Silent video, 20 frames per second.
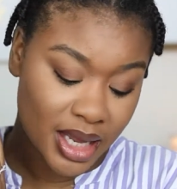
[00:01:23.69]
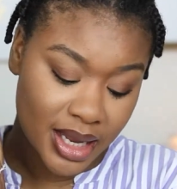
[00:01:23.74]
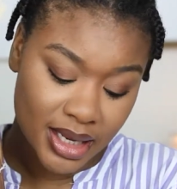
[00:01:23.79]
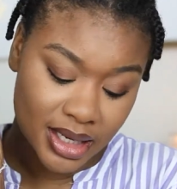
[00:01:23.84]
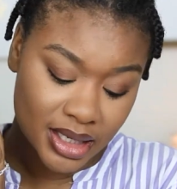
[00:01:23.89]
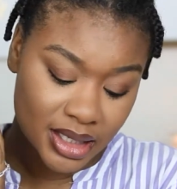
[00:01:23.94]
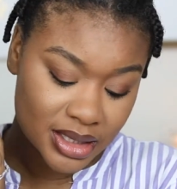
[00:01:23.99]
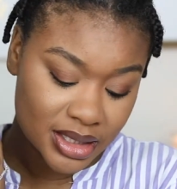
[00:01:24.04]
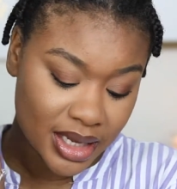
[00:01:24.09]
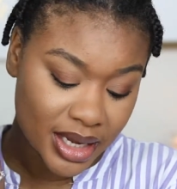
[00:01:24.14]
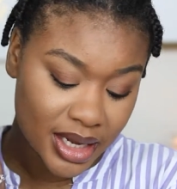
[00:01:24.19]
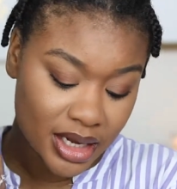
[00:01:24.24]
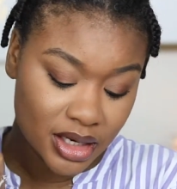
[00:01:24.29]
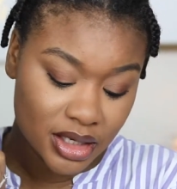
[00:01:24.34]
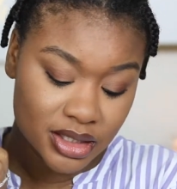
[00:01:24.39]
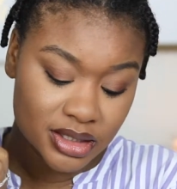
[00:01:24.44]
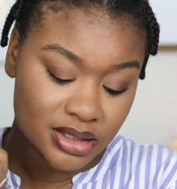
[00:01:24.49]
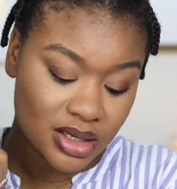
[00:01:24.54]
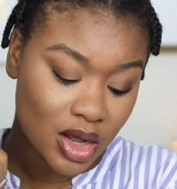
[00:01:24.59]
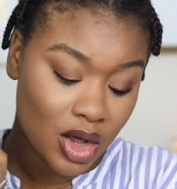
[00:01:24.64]
Like, the
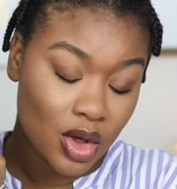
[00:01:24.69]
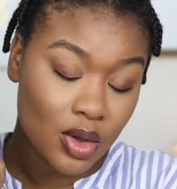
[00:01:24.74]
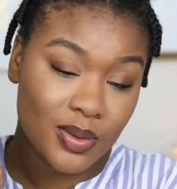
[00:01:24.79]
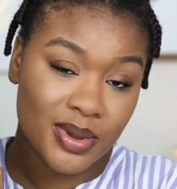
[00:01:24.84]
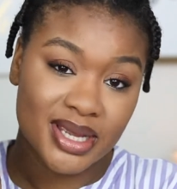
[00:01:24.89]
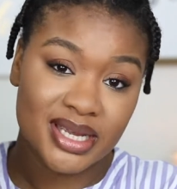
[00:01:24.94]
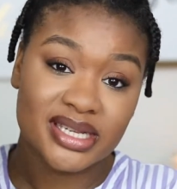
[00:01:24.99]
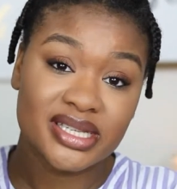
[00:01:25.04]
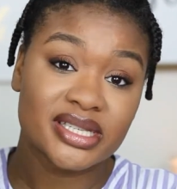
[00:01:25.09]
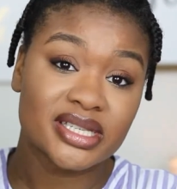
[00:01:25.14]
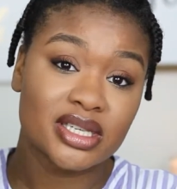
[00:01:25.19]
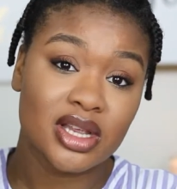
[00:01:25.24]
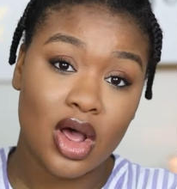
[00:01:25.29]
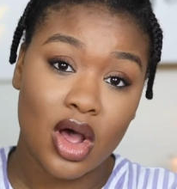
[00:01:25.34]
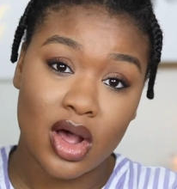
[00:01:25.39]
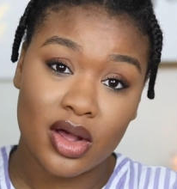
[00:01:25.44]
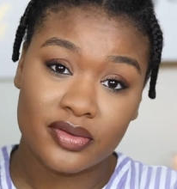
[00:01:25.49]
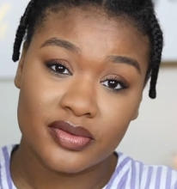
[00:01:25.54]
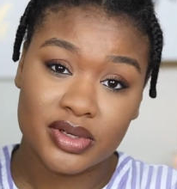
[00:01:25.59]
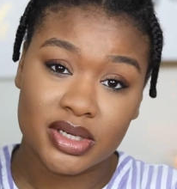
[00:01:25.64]
hair is always
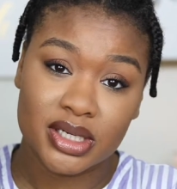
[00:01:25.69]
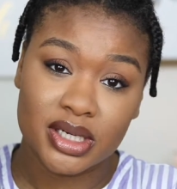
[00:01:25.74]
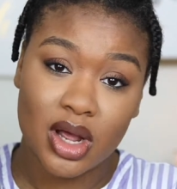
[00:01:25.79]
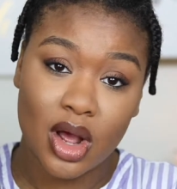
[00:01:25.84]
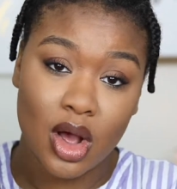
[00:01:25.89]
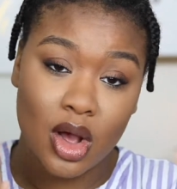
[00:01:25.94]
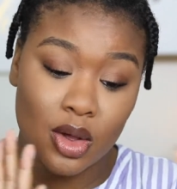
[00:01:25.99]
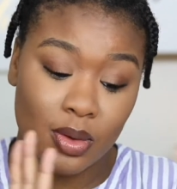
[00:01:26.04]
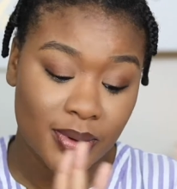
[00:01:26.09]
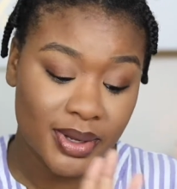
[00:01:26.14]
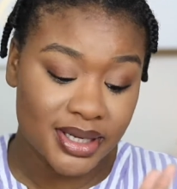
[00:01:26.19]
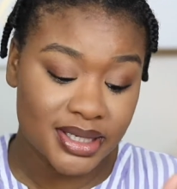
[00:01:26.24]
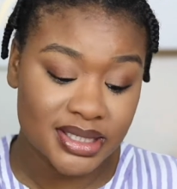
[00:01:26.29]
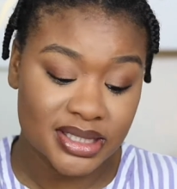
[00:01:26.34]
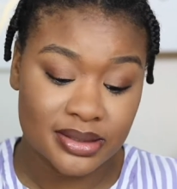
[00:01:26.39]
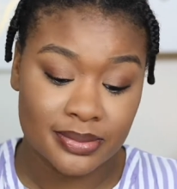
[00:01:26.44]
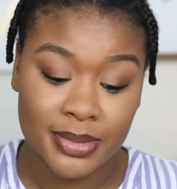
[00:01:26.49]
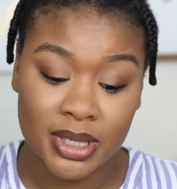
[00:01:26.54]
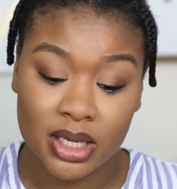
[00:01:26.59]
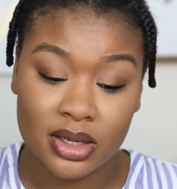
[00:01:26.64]
soft, it
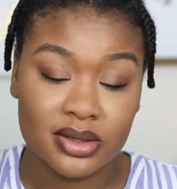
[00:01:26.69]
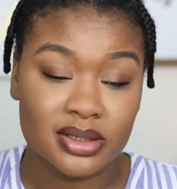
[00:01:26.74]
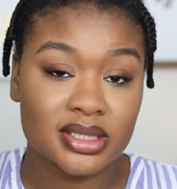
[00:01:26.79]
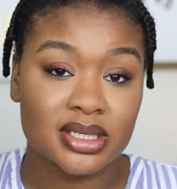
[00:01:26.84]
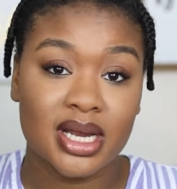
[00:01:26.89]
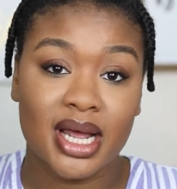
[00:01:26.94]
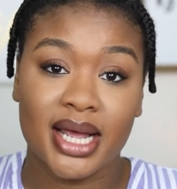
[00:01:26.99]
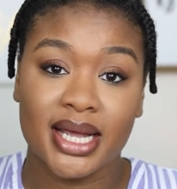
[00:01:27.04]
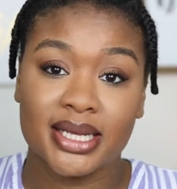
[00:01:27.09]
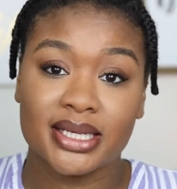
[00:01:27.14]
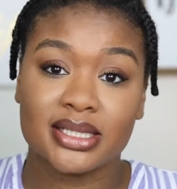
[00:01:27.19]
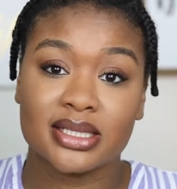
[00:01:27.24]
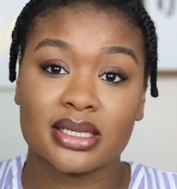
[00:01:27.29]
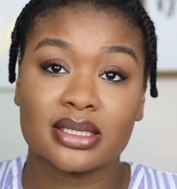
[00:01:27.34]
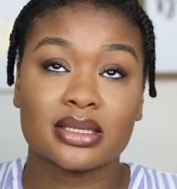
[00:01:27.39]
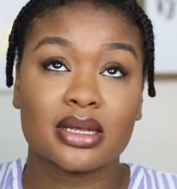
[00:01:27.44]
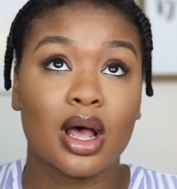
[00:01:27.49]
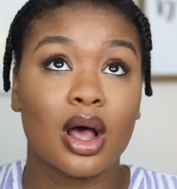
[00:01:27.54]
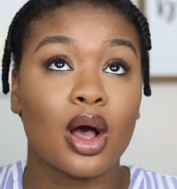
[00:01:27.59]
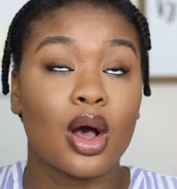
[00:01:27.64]
always smells nice,
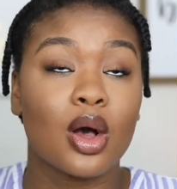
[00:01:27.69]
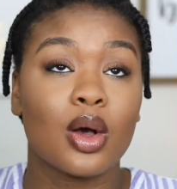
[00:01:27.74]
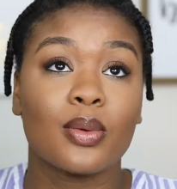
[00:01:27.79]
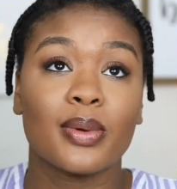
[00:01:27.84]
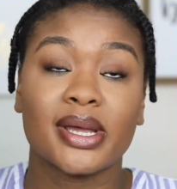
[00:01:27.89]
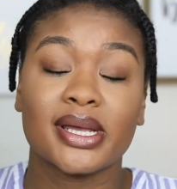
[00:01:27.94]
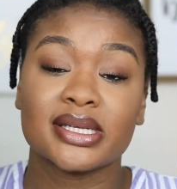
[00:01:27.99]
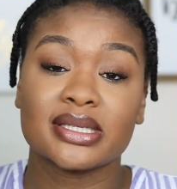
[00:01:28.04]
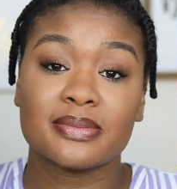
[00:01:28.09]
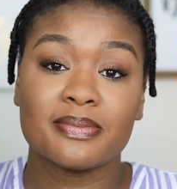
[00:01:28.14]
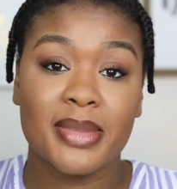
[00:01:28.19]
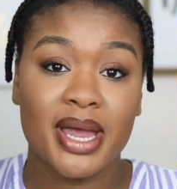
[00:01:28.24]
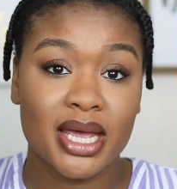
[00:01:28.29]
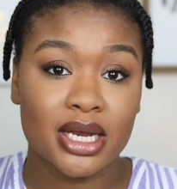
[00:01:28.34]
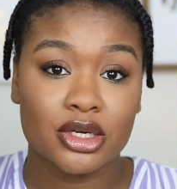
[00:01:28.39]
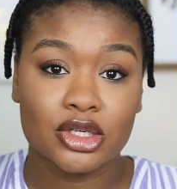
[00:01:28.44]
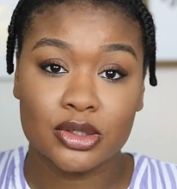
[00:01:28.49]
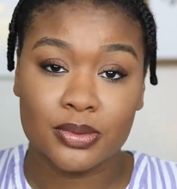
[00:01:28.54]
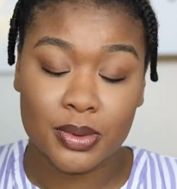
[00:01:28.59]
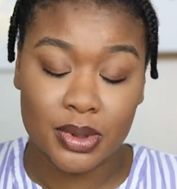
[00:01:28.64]
it's always
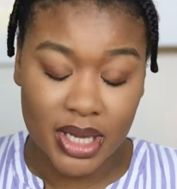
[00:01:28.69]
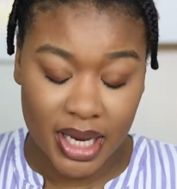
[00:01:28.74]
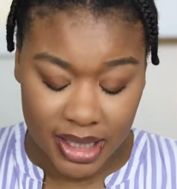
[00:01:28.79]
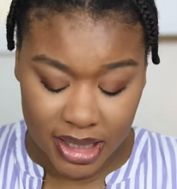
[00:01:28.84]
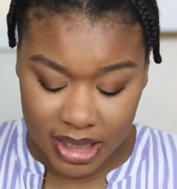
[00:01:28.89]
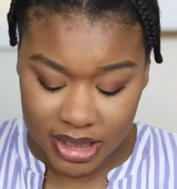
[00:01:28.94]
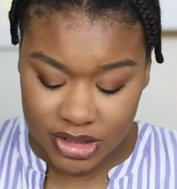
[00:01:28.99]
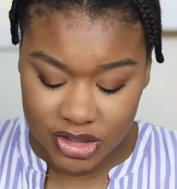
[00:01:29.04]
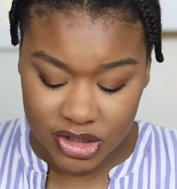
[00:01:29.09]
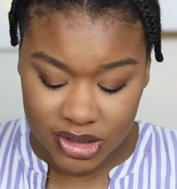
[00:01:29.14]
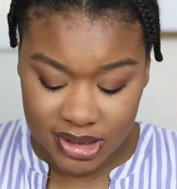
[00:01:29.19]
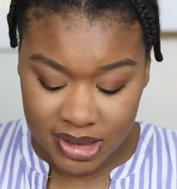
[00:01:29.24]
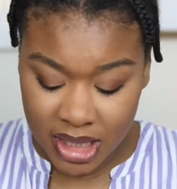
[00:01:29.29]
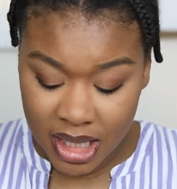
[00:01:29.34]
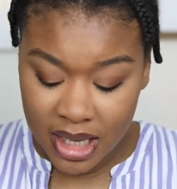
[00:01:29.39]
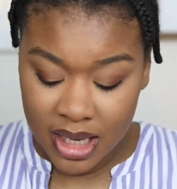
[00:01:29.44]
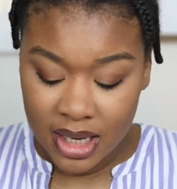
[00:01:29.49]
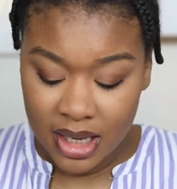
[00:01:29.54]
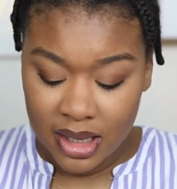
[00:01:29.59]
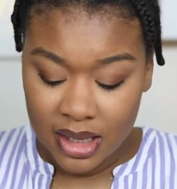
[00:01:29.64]
manageable, like
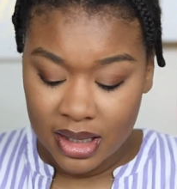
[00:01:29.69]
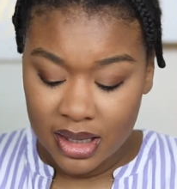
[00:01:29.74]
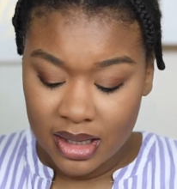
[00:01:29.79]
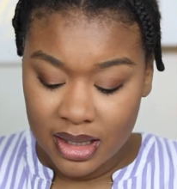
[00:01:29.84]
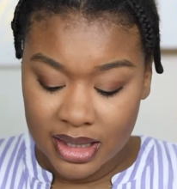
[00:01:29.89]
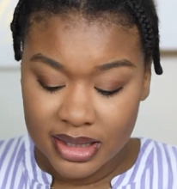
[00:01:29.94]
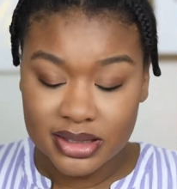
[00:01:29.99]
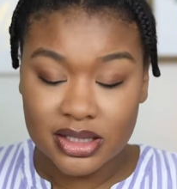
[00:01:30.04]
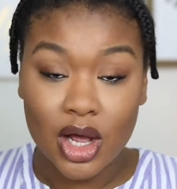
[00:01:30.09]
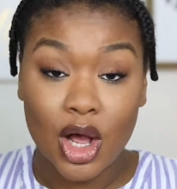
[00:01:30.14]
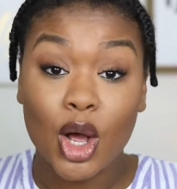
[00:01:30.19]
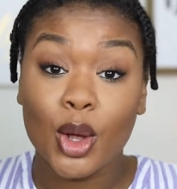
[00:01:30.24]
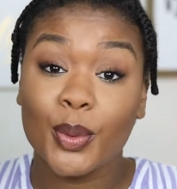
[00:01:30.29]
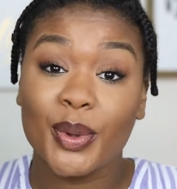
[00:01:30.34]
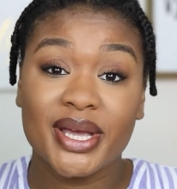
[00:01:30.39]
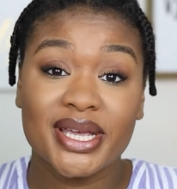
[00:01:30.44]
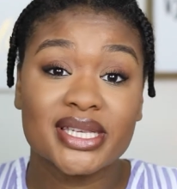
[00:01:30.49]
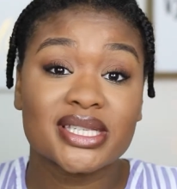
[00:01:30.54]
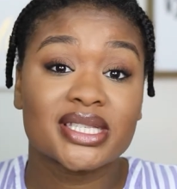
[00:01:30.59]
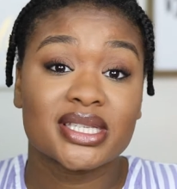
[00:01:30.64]
it's
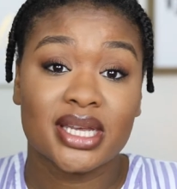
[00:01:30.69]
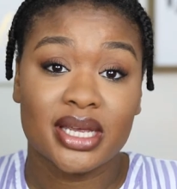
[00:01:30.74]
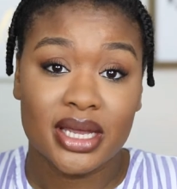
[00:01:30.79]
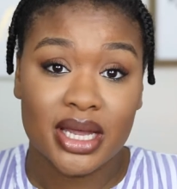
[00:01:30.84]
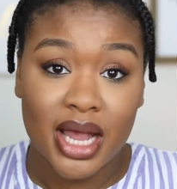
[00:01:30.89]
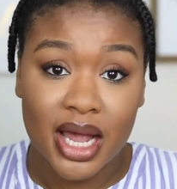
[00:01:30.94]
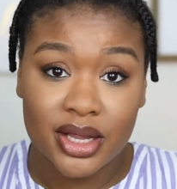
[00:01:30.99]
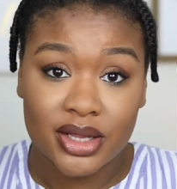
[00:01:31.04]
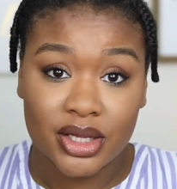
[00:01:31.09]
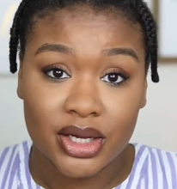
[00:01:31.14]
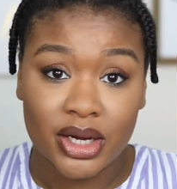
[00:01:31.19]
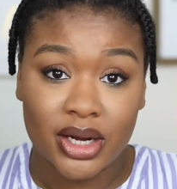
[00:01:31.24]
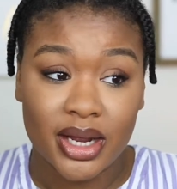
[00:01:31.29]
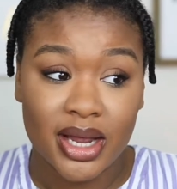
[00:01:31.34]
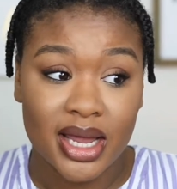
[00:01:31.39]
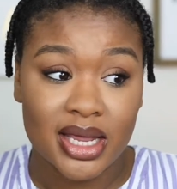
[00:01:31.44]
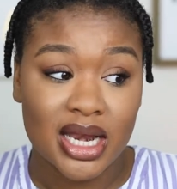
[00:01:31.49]
always together.